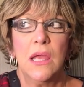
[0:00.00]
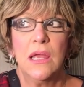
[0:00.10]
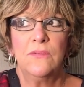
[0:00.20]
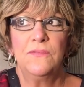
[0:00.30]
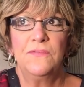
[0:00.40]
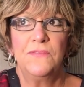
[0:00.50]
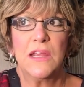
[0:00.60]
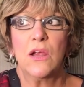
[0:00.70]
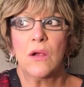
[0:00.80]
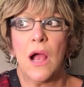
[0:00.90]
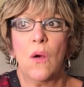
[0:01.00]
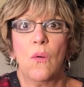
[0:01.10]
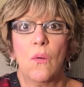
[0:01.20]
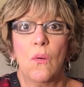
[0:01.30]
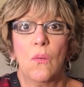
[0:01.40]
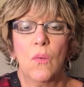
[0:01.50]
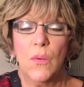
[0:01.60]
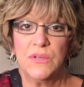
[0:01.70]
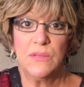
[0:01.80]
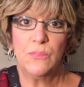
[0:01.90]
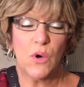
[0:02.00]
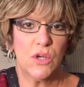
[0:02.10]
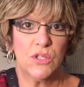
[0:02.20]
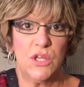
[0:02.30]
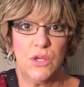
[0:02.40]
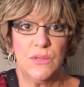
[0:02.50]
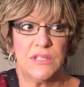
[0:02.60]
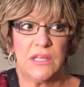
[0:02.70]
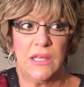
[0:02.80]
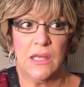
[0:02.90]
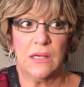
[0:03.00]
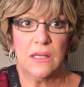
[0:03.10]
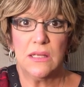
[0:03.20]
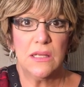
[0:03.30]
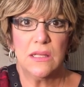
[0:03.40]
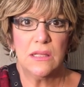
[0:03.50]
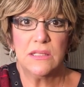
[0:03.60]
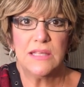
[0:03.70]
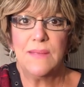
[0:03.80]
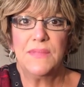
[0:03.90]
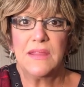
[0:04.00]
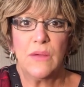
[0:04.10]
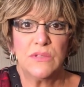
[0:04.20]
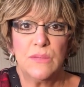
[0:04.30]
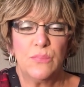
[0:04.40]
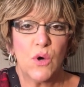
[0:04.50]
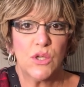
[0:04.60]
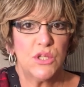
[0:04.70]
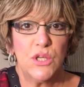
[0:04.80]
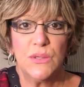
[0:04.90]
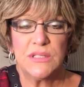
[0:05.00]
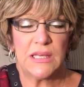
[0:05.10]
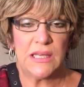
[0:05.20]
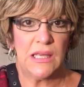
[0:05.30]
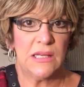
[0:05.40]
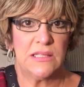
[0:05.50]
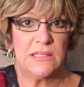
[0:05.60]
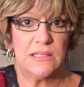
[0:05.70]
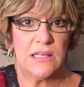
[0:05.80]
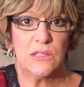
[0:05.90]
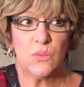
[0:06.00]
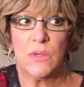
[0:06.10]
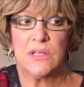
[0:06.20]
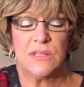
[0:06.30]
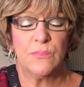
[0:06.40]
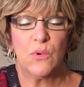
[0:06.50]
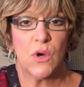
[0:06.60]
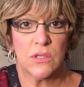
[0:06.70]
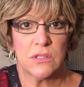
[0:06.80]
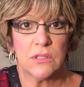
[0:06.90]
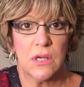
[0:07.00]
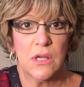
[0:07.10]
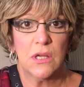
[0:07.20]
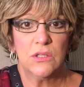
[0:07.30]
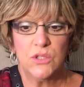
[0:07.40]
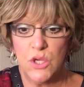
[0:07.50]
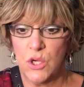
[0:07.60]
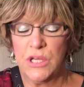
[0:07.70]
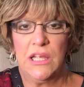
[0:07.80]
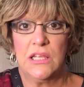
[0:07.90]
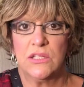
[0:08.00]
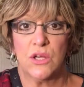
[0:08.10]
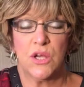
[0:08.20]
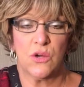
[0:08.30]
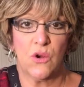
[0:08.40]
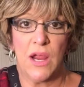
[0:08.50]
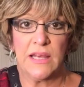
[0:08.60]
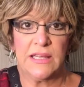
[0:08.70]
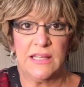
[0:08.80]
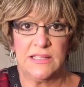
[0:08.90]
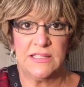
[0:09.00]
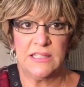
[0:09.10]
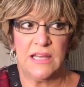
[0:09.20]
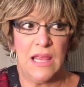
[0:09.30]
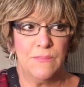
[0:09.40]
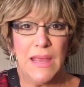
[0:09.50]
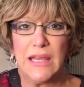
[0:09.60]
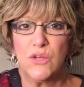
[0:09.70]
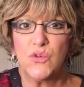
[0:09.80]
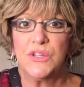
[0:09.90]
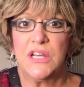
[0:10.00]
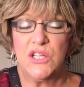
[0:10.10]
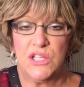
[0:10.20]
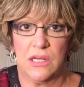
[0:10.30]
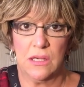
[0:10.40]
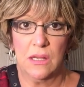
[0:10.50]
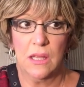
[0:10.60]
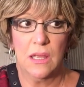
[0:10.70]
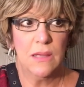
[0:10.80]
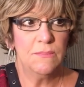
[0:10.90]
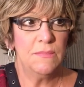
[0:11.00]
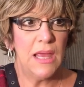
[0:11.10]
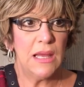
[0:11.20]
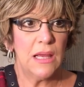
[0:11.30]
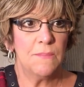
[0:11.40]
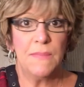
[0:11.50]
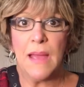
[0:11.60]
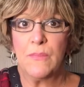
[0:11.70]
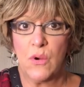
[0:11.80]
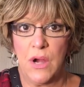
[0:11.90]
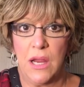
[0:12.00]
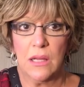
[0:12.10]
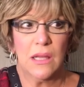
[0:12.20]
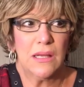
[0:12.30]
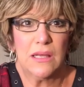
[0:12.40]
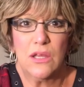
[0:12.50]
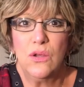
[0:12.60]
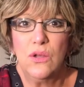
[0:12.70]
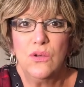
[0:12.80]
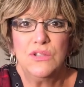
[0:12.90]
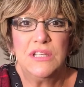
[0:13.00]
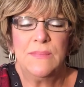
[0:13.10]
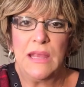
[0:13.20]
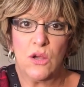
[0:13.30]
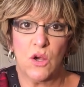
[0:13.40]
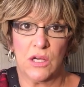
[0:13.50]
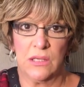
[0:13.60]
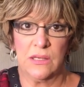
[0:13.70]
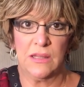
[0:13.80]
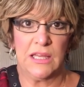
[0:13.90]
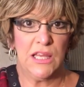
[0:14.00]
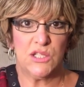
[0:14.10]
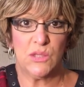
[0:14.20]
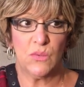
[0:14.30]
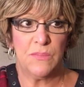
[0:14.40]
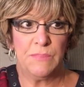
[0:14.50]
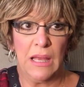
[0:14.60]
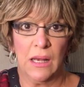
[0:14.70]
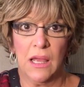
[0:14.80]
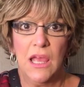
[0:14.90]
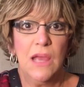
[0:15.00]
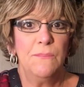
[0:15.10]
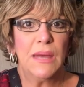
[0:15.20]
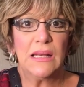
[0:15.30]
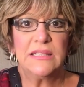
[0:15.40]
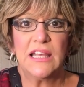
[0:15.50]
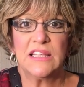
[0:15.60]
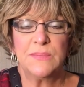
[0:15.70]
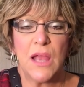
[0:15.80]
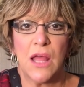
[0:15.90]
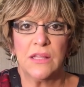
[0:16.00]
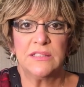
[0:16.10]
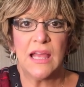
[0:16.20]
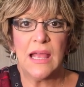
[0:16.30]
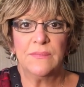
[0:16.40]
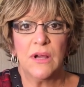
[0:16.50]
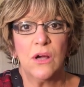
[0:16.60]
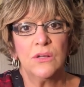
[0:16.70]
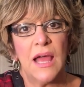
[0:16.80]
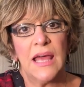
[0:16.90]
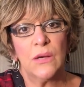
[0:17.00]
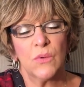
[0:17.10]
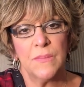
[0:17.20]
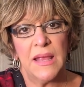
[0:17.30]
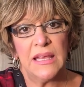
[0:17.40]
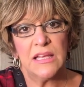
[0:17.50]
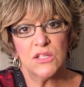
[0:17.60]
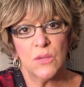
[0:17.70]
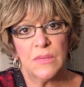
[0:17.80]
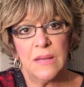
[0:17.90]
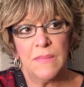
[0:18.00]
and figure out what was important to you as a kid. The same thing that was important to you as a kid is is what is important to your kids or your grandkids today. Make a tradition make a memory. I, you, you, see me cooking in the kitchen with Bella. Bella tells me all the time, oh, Nana, we're making so many